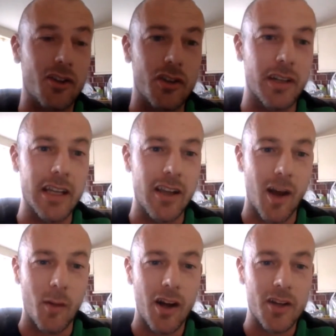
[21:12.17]
shouldn't eat
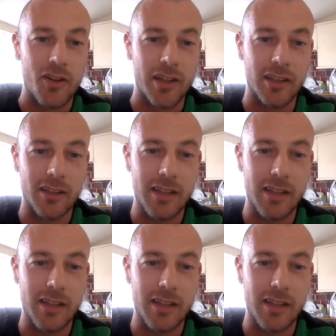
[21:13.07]
carbohydrate.